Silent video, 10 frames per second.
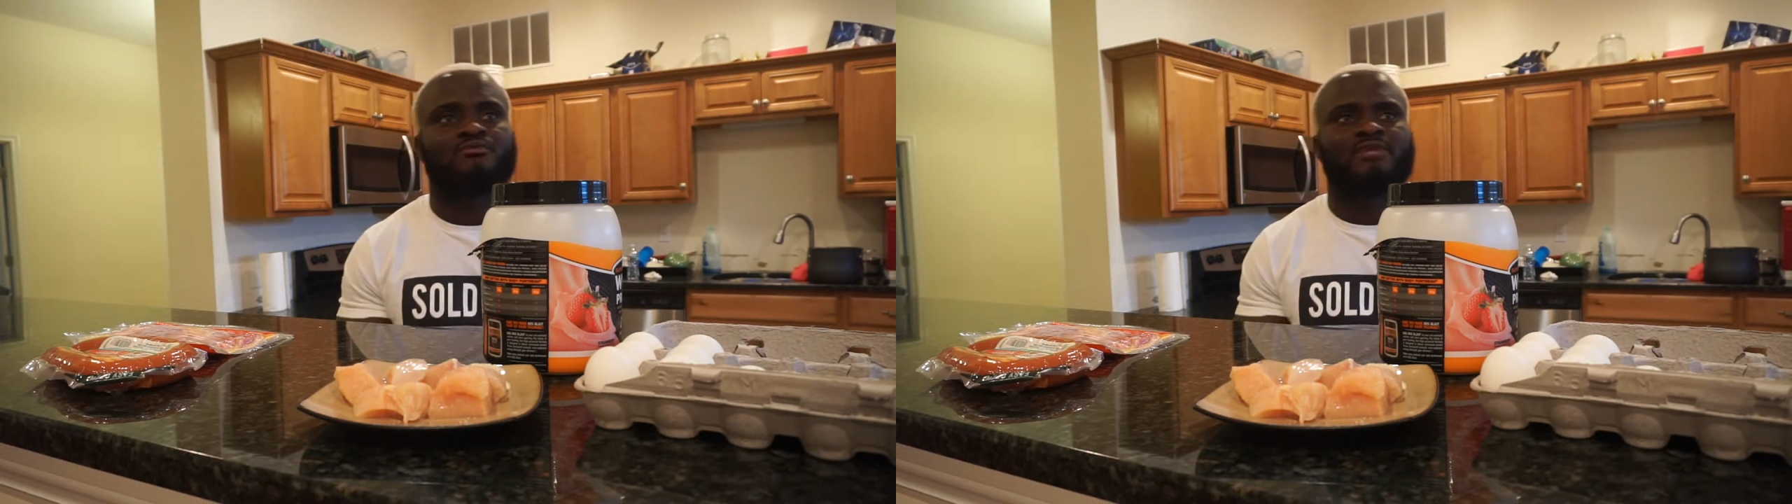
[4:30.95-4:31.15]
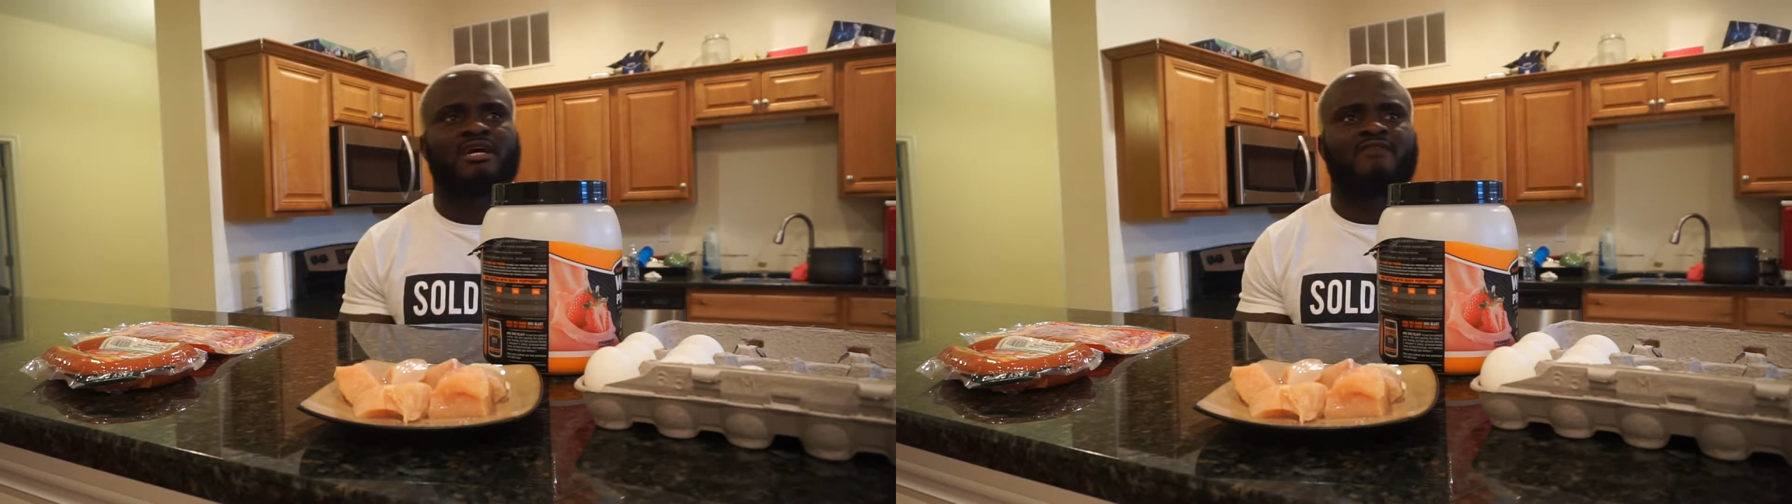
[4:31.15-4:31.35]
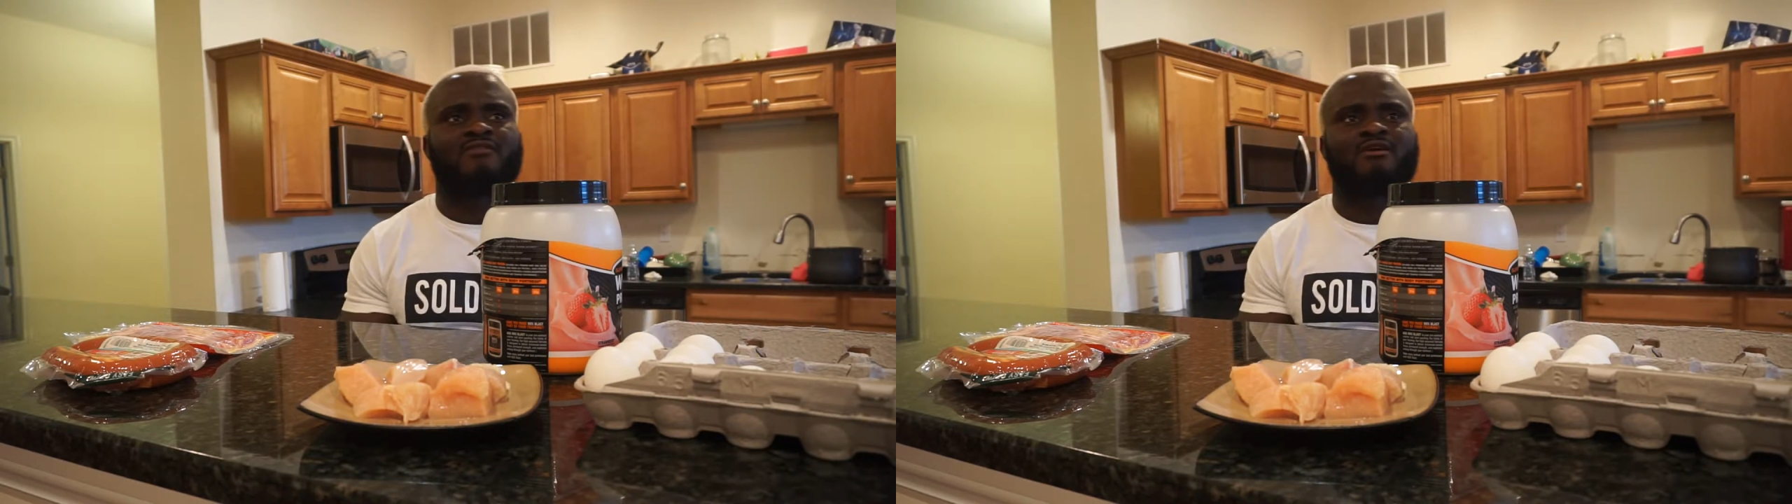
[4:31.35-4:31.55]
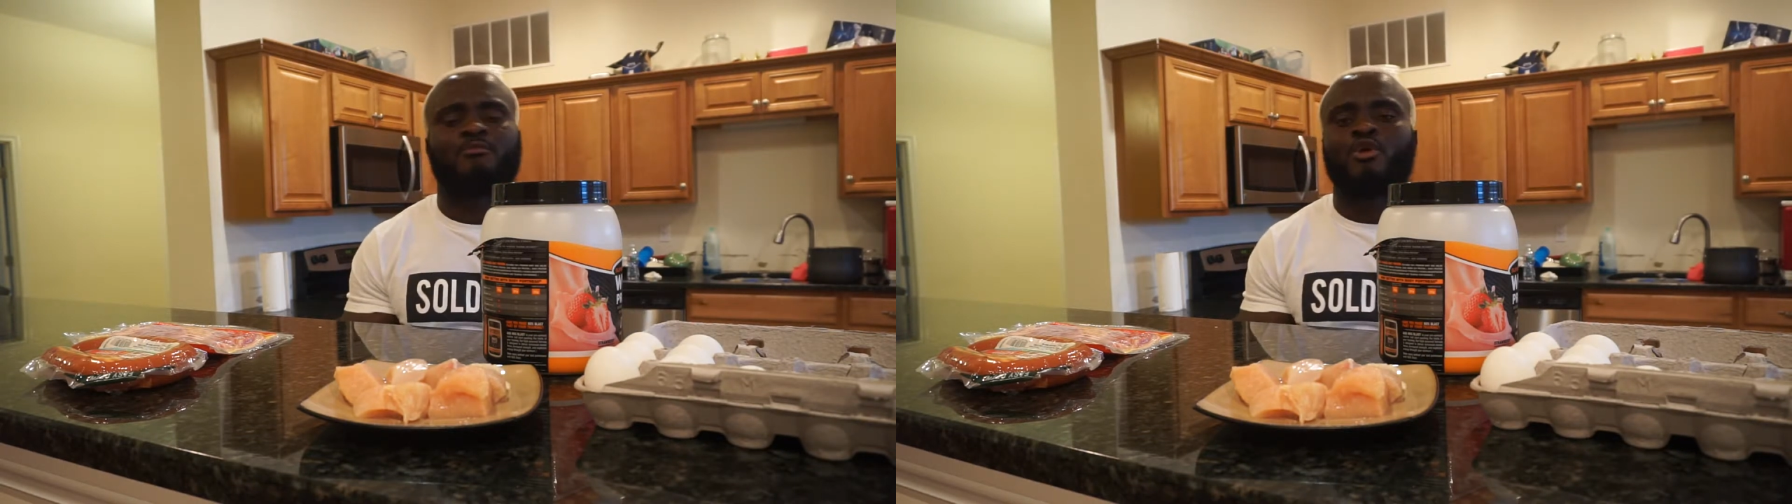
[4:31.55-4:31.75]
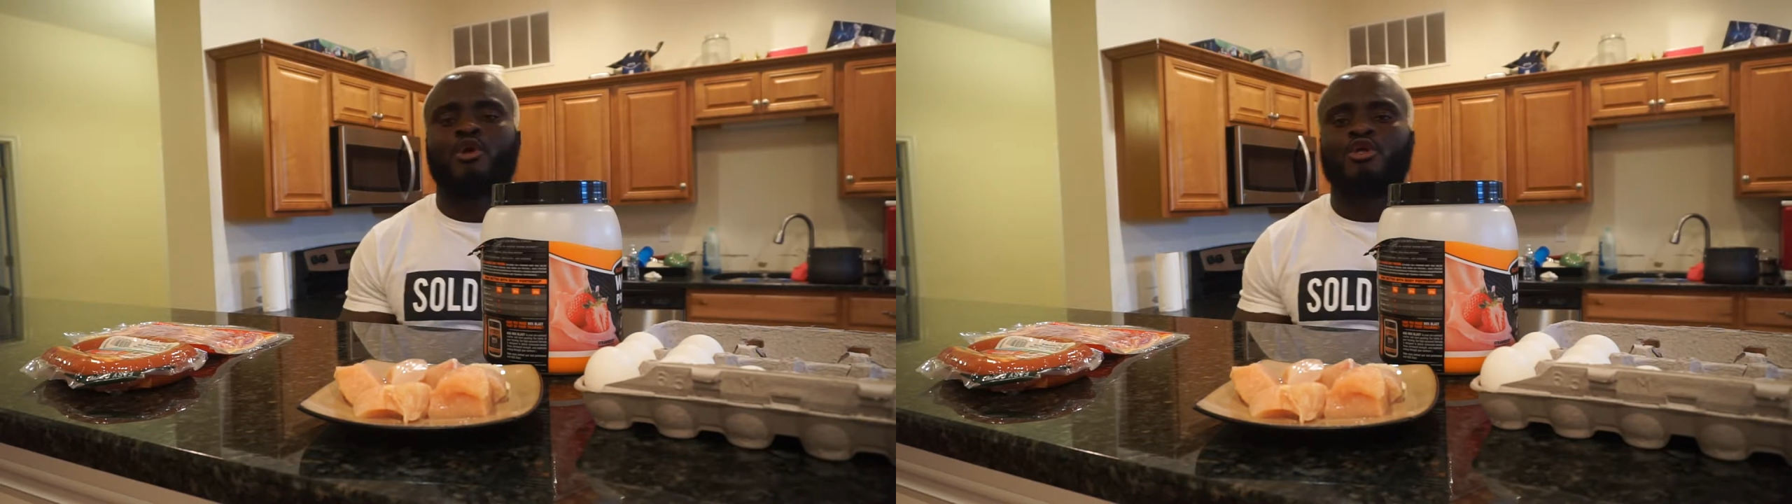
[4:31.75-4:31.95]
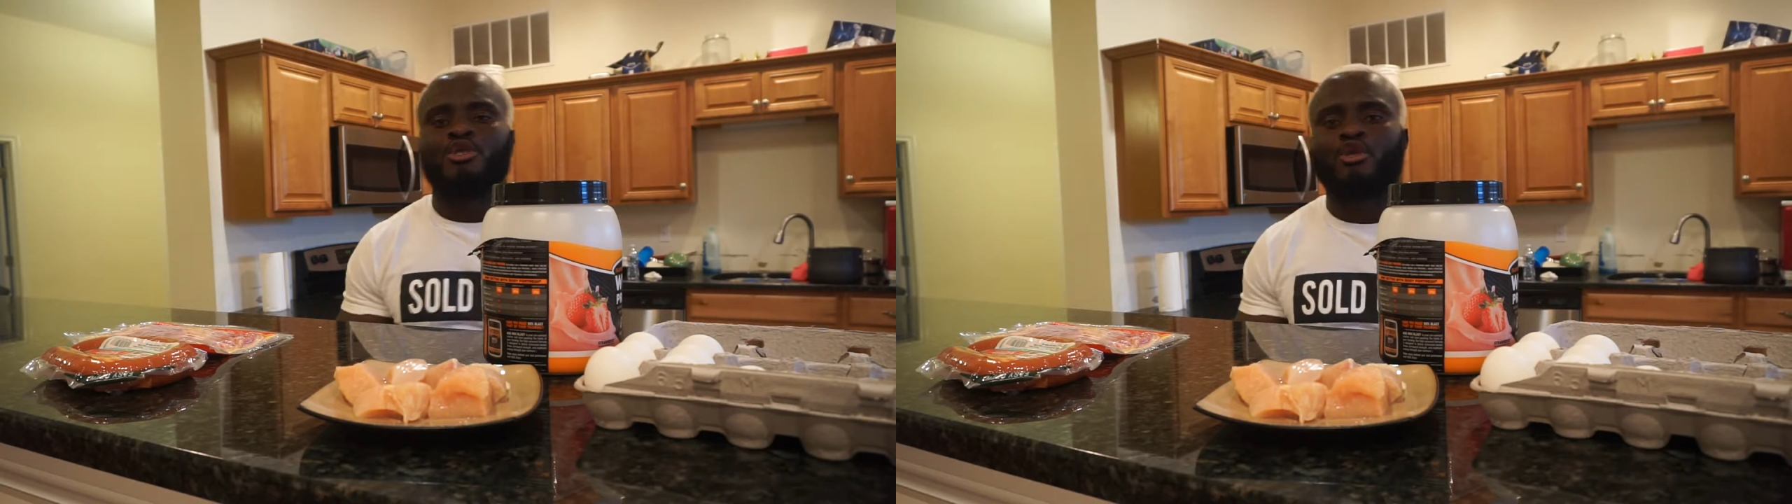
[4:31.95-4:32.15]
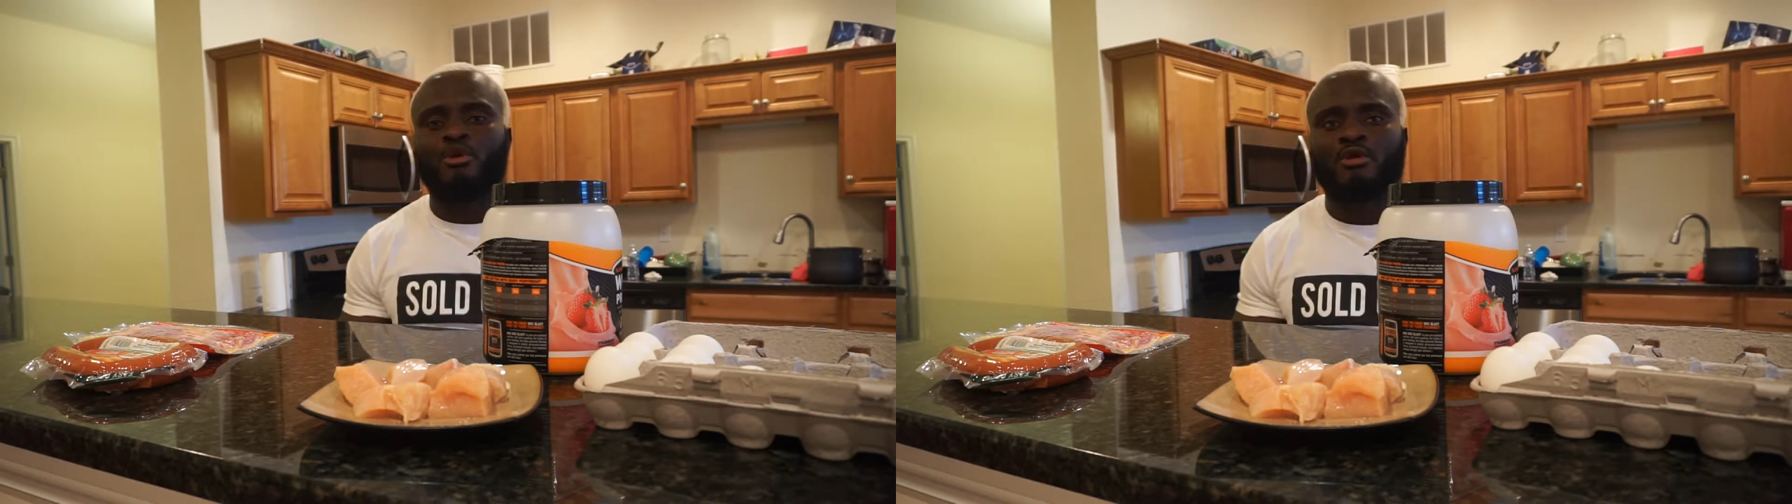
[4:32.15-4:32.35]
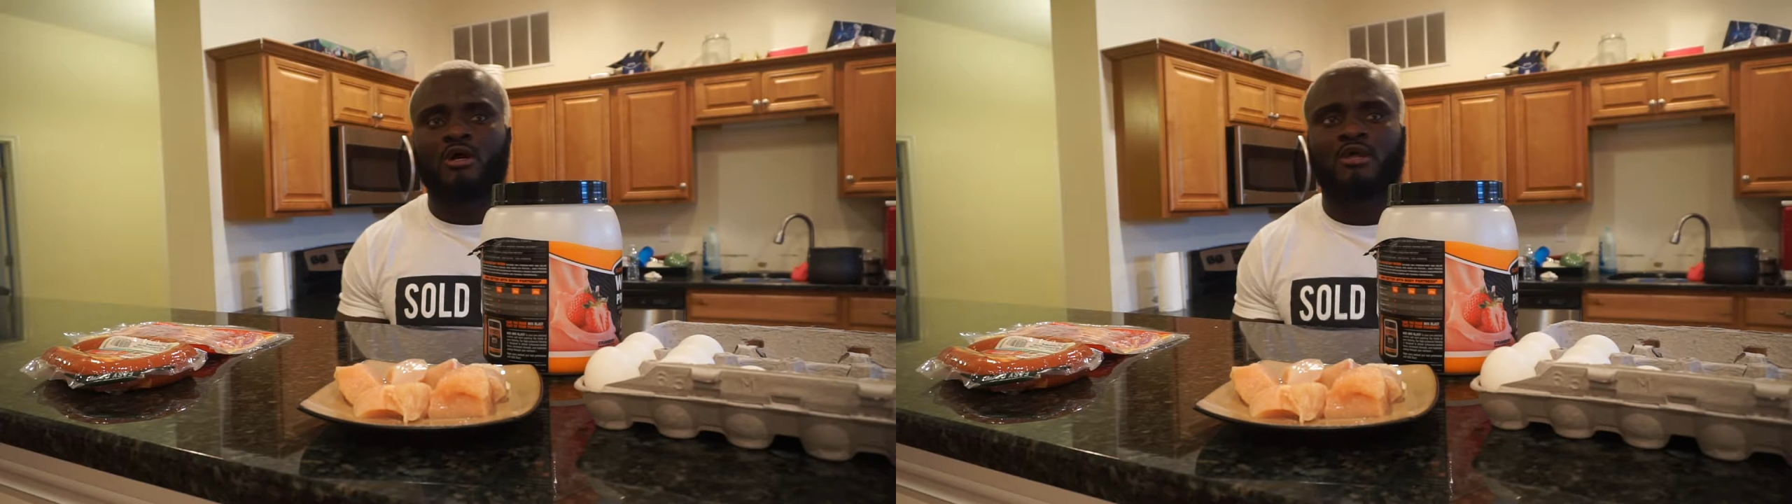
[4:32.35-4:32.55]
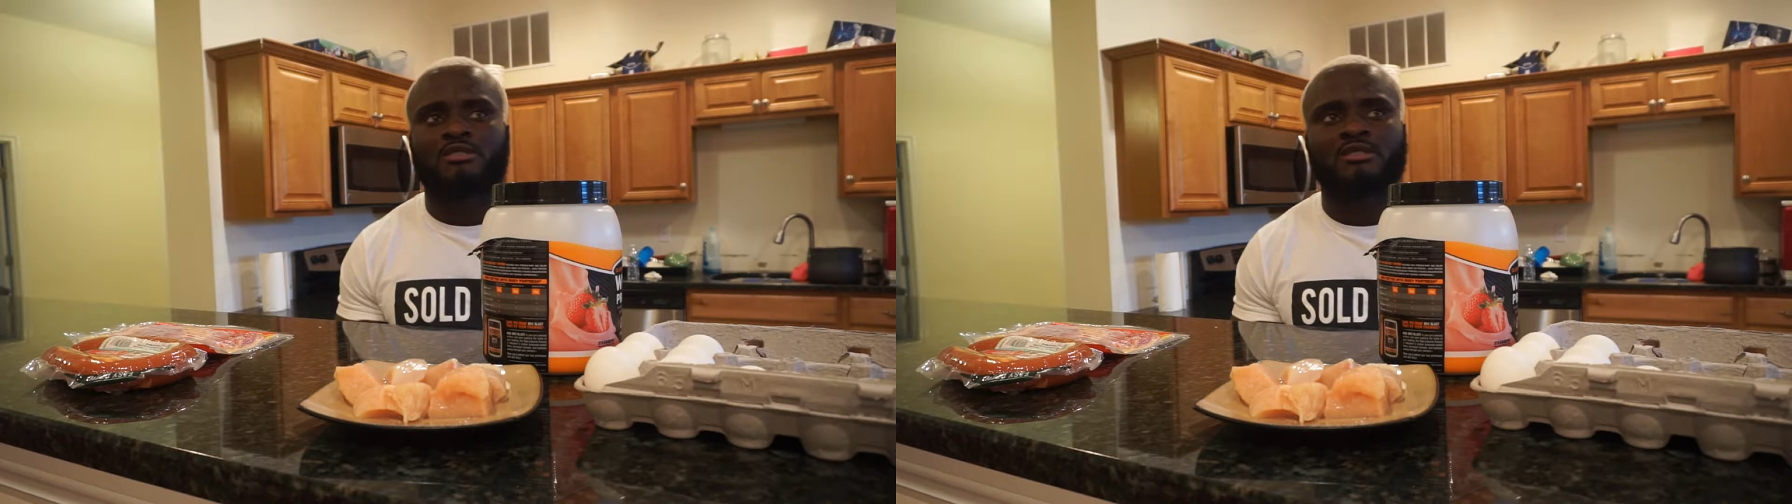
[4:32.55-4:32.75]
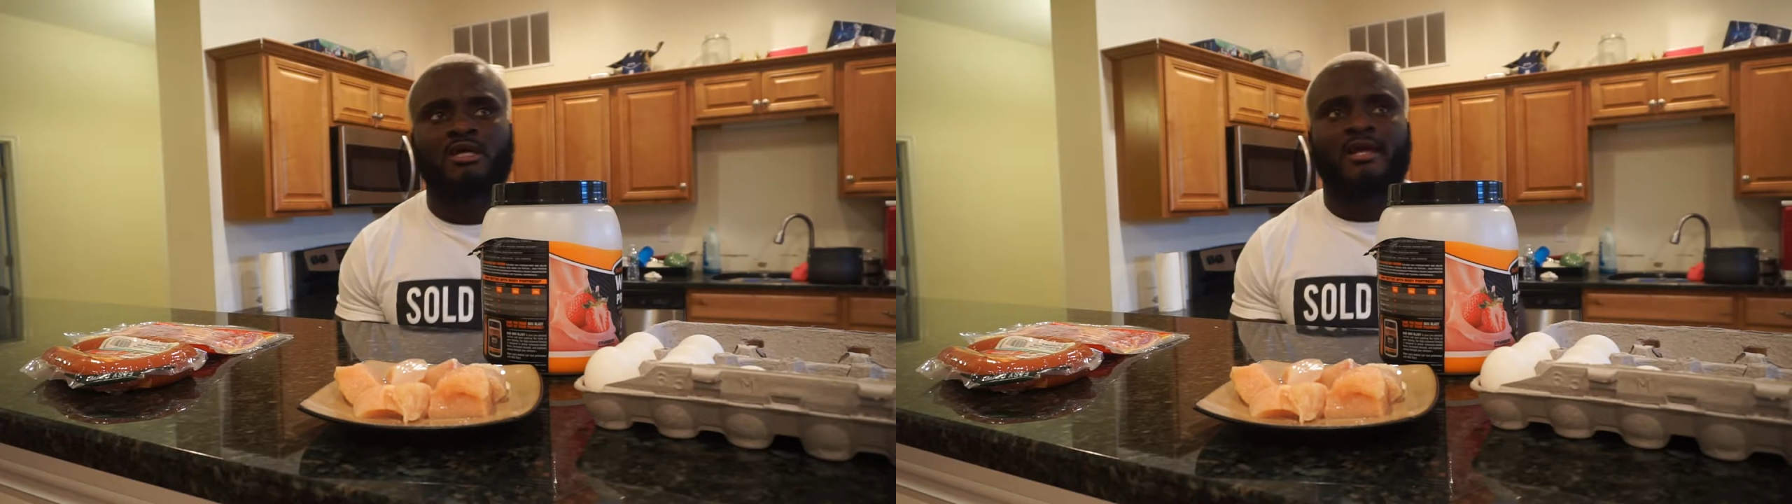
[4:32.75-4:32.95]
we have yogurt,